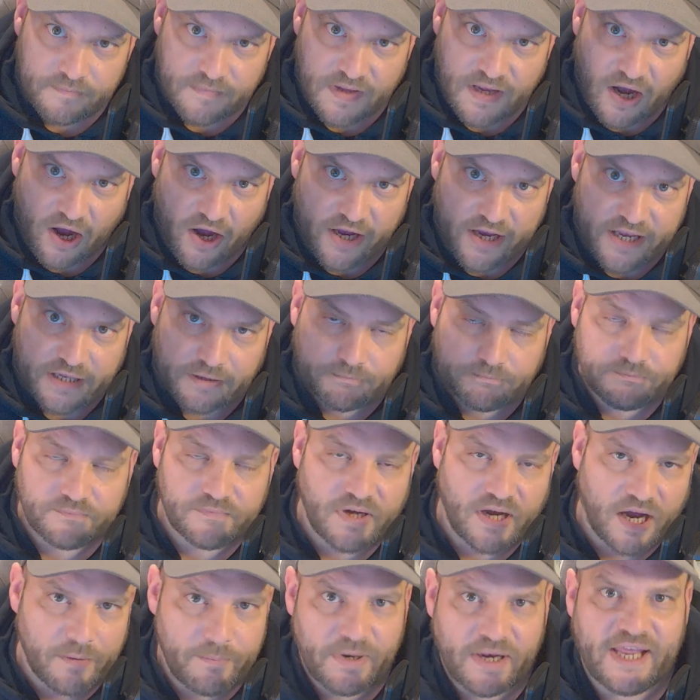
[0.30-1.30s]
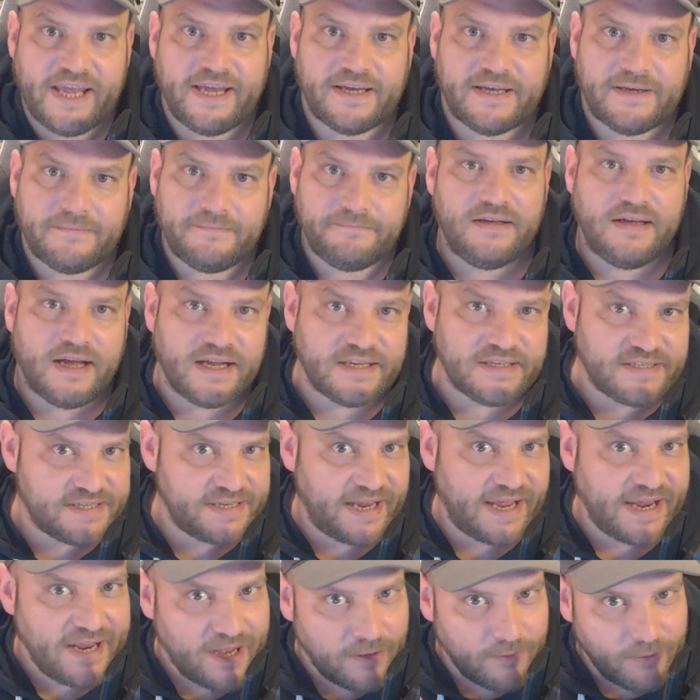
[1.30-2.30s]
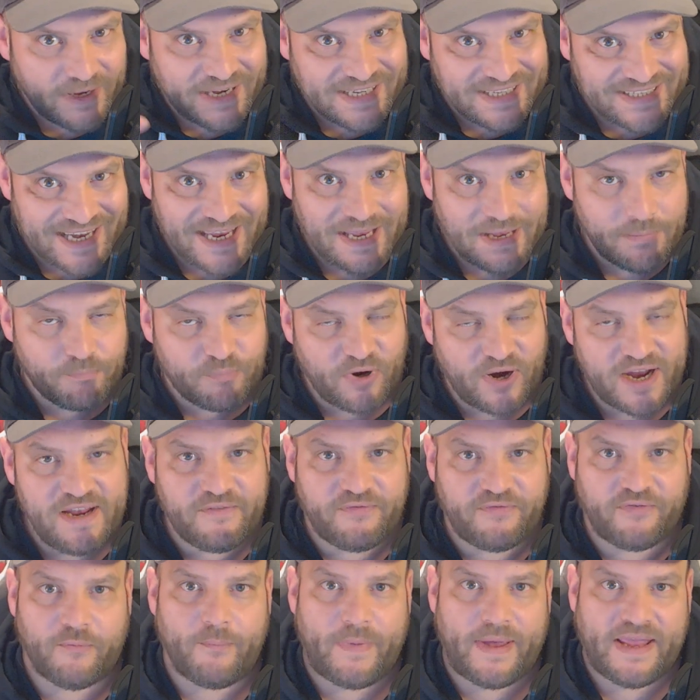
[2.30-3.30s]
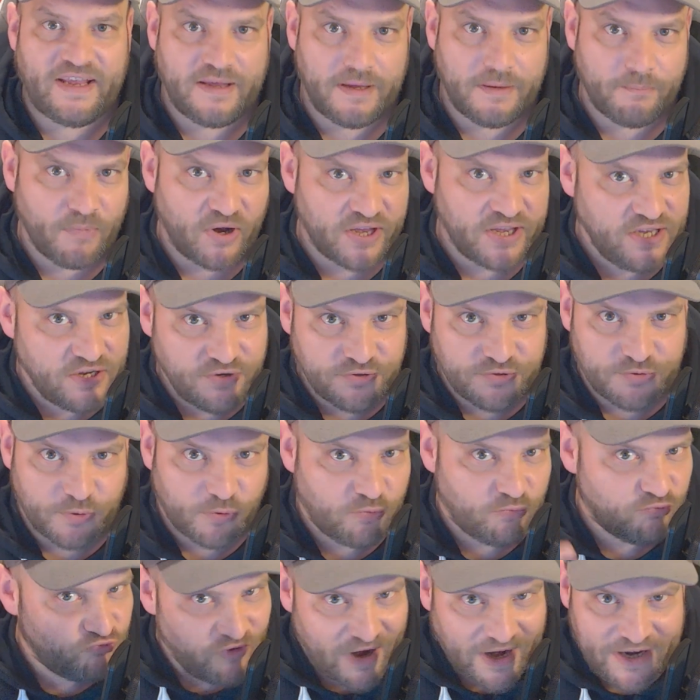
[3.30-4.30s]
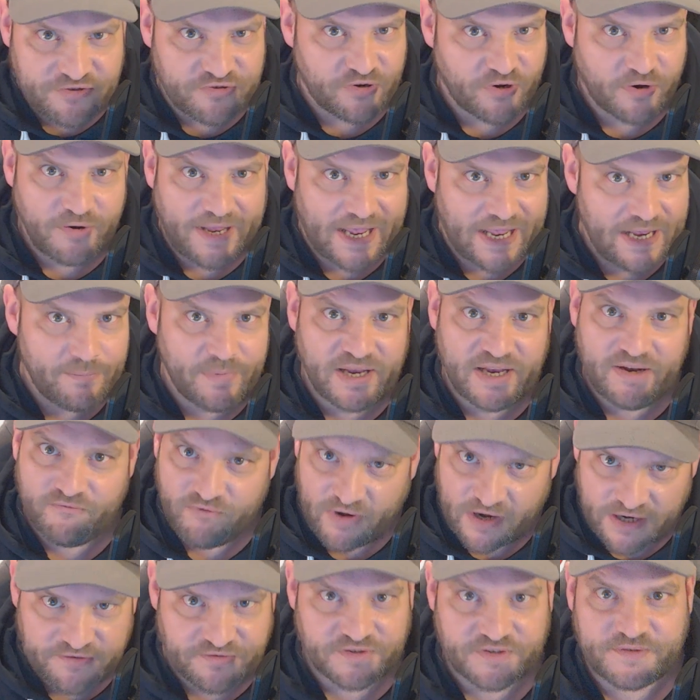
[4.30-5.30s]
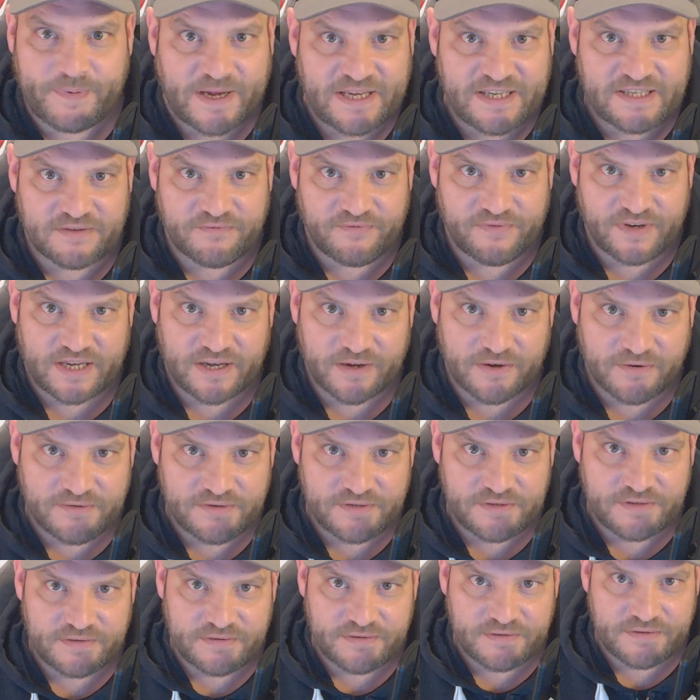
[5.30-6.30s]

Hi, I'm Lee, and today I'm going to take a break from making my usual retro gaming retrospective videos.